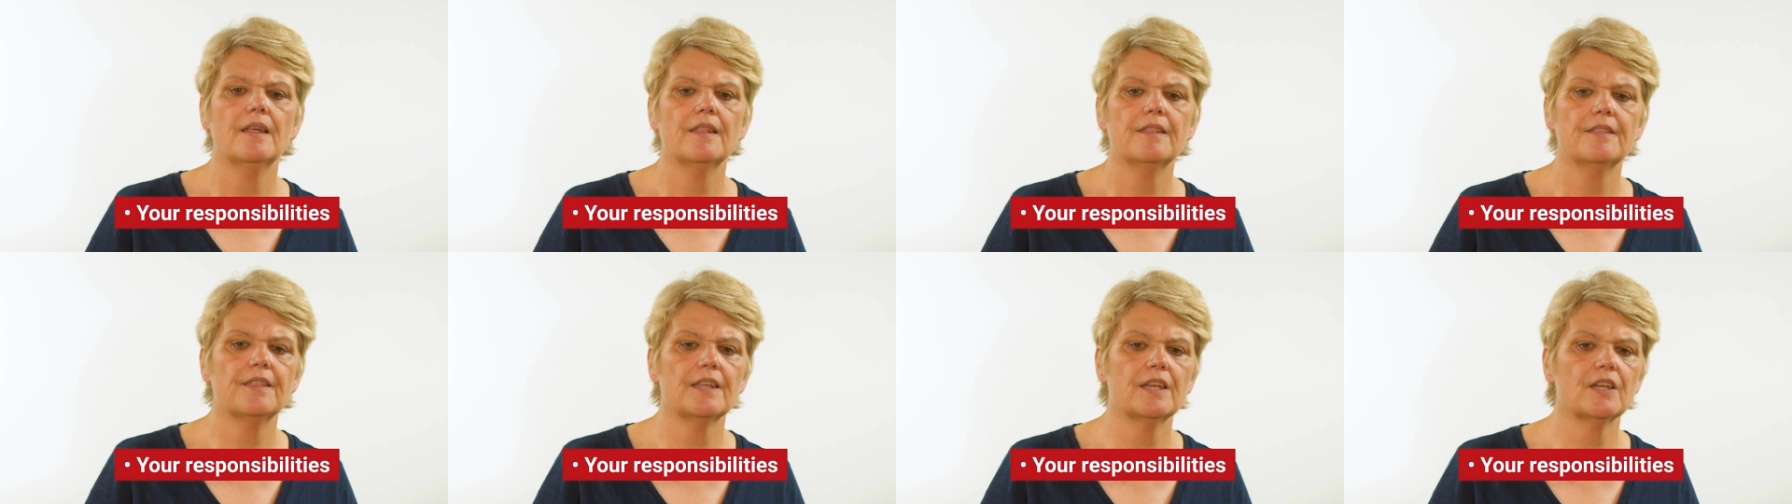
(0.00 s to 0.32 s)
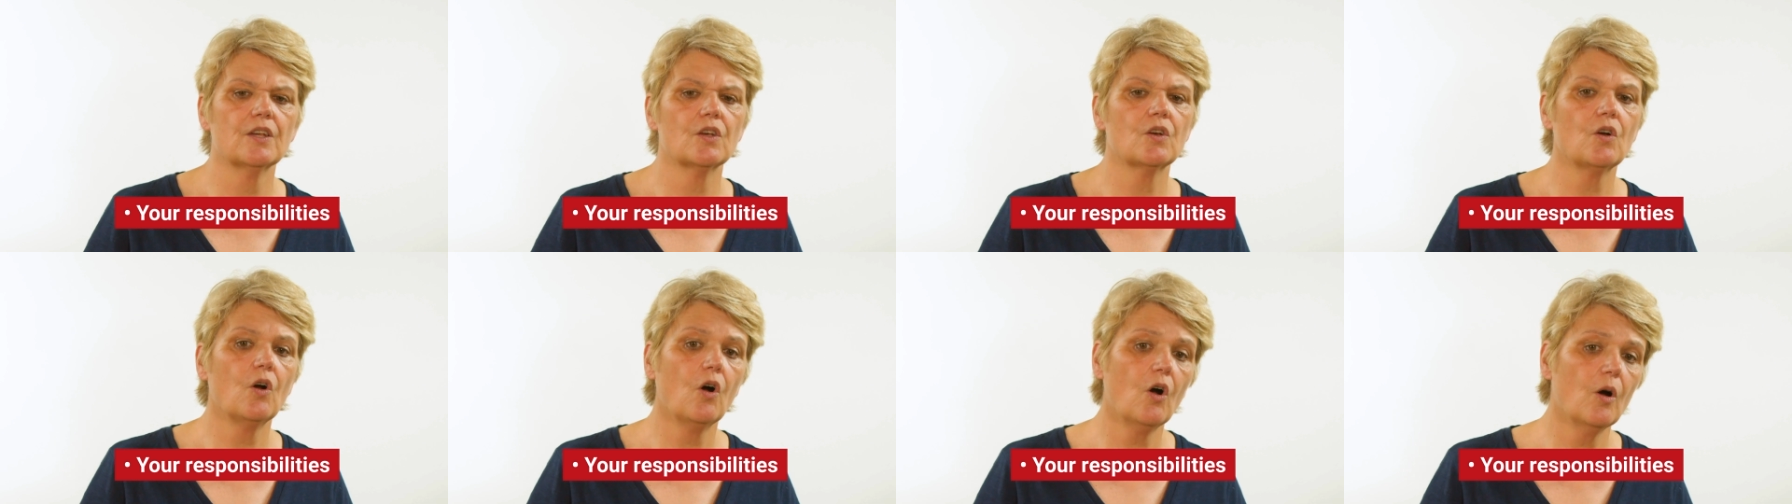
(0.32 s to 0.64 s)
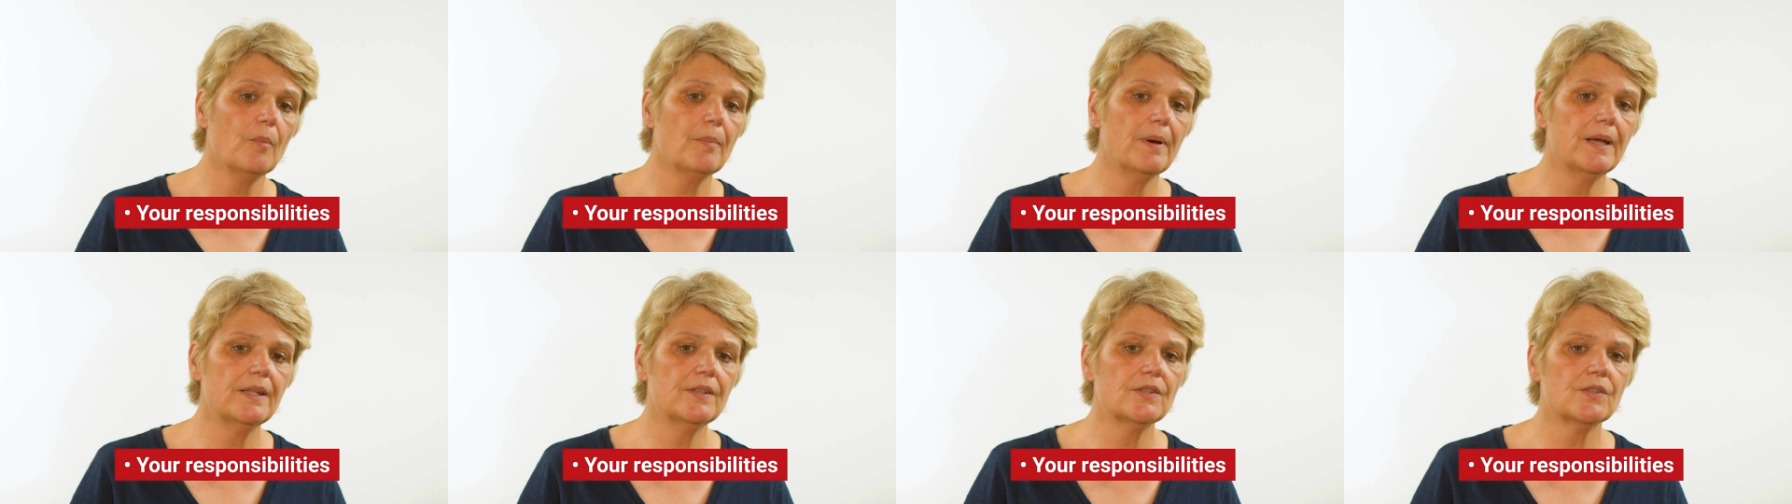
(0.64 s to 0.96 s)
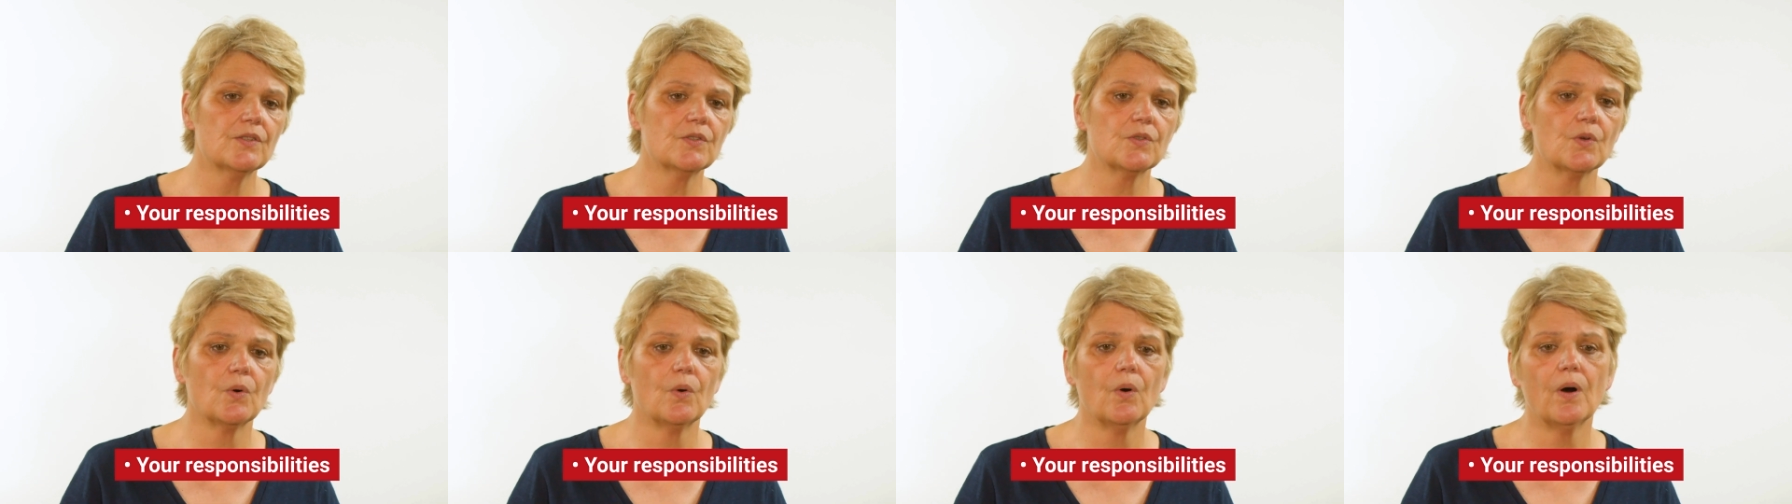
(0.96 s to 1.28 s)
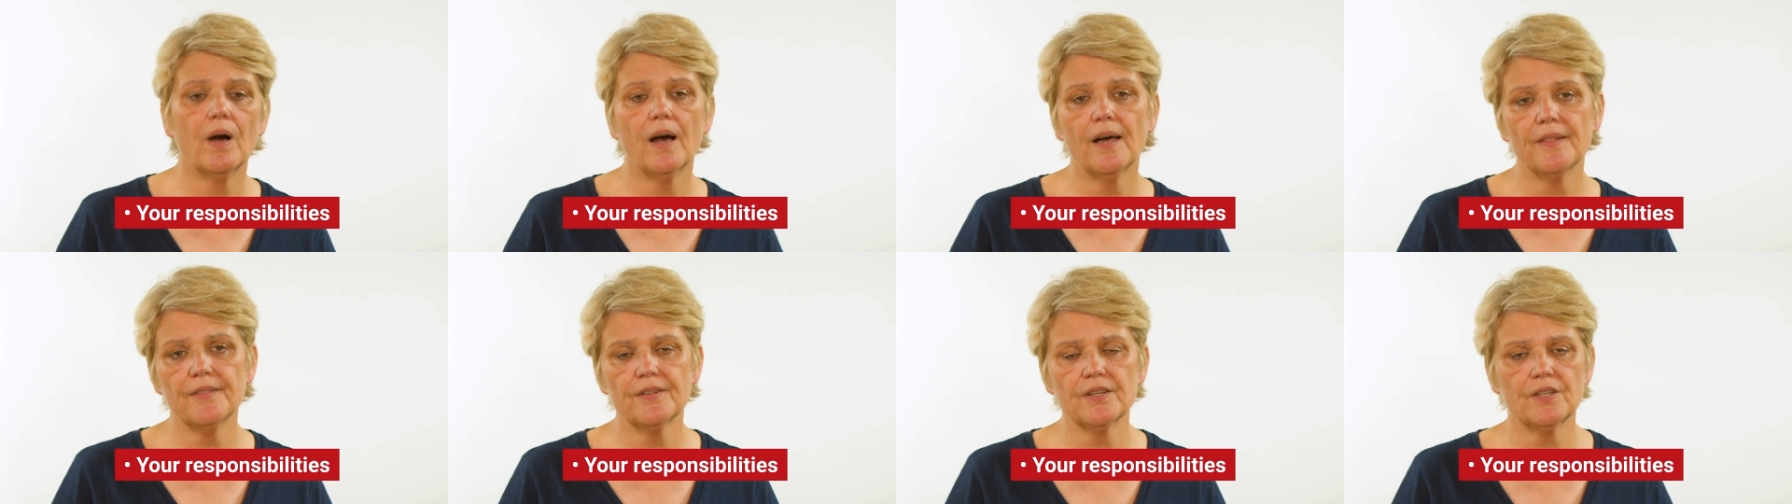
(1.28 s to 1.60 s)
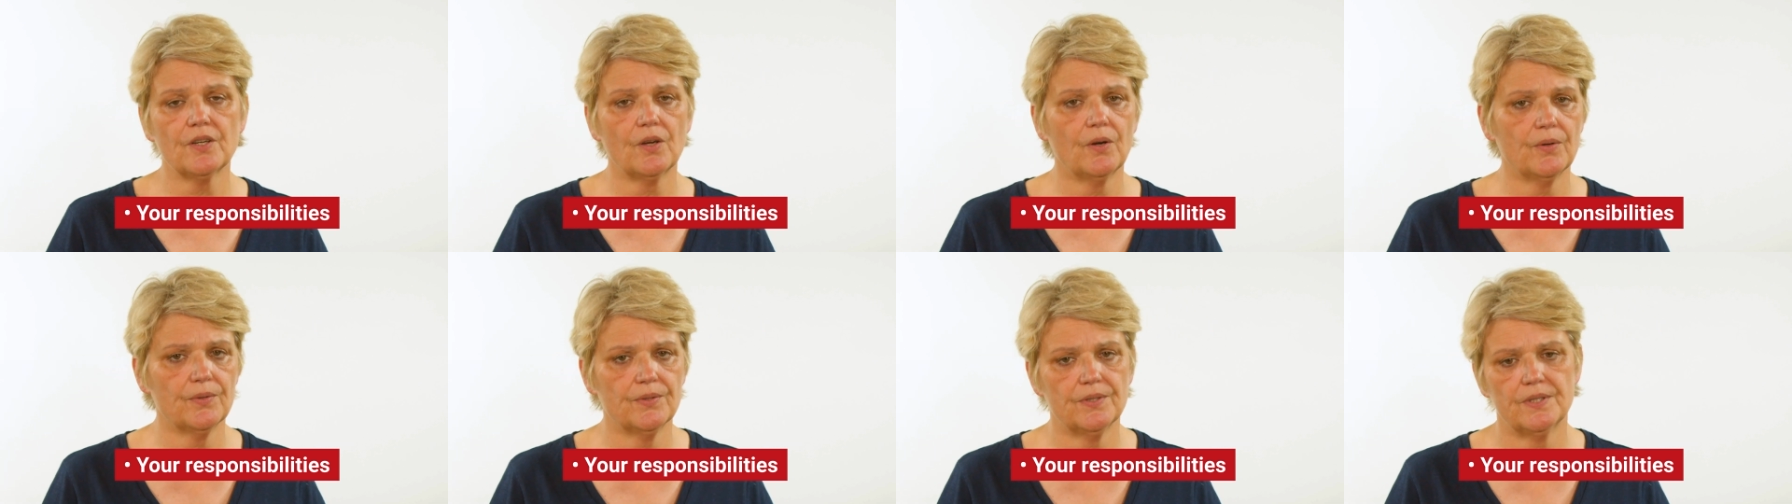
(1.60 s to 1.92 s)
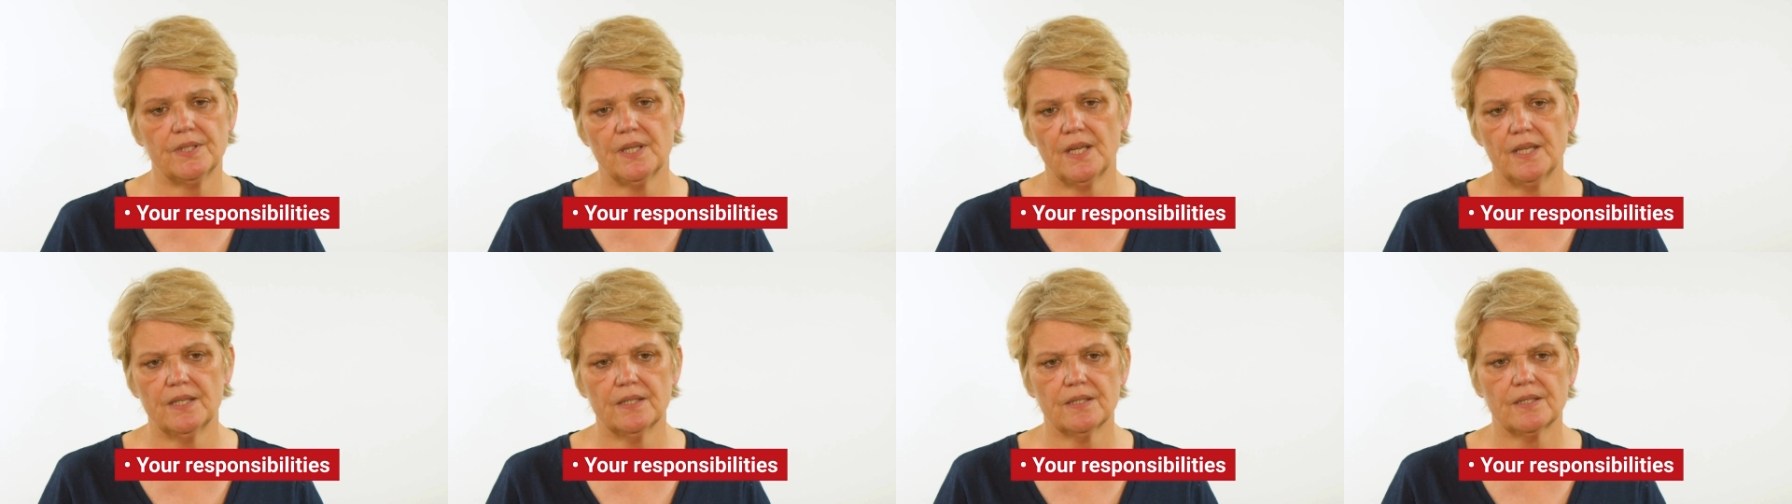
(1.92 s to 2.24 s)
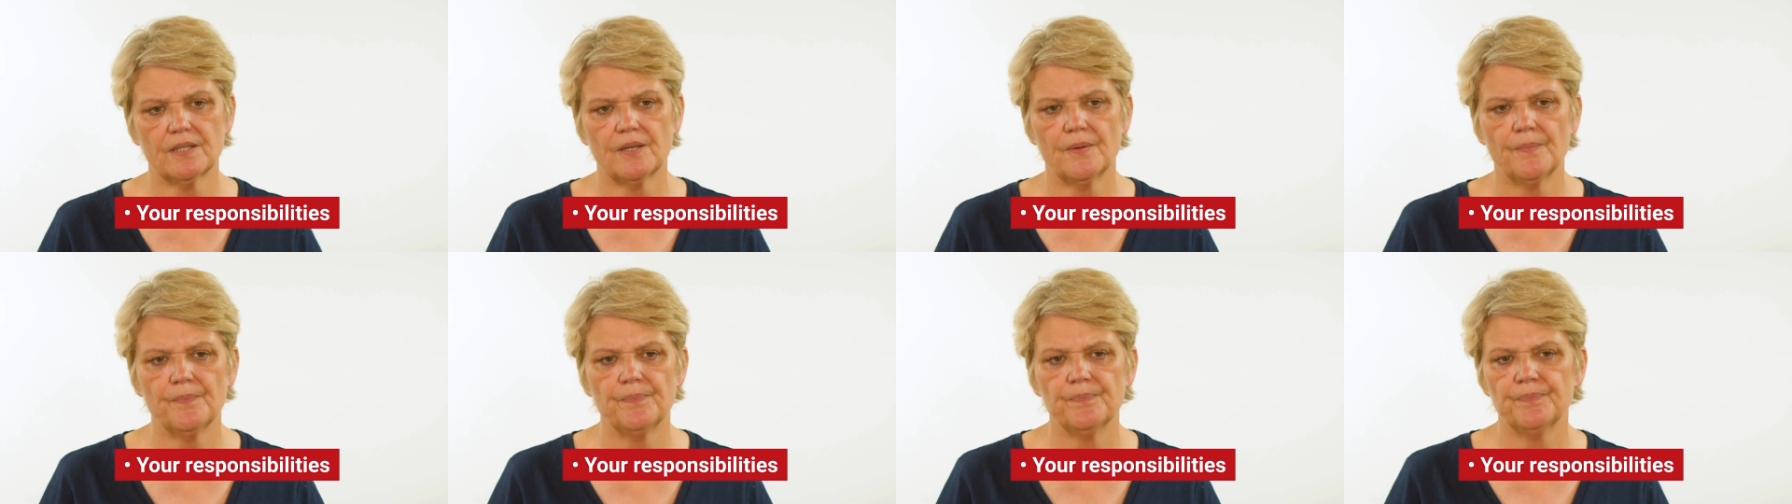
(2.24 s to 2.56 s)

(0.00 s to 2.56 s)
think comments or other content